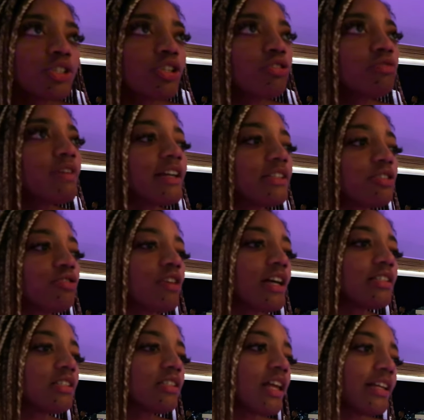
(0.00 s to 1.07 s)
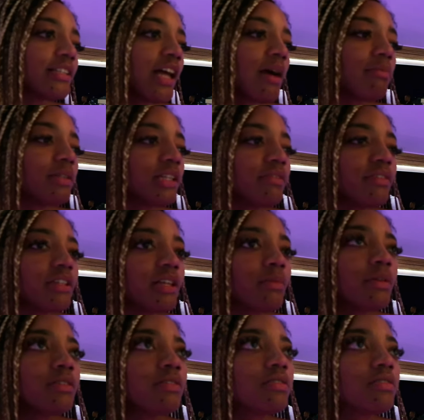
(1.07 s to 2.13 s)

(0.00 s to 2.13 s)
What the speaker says: So wait, do you guys just like not believe in lemons?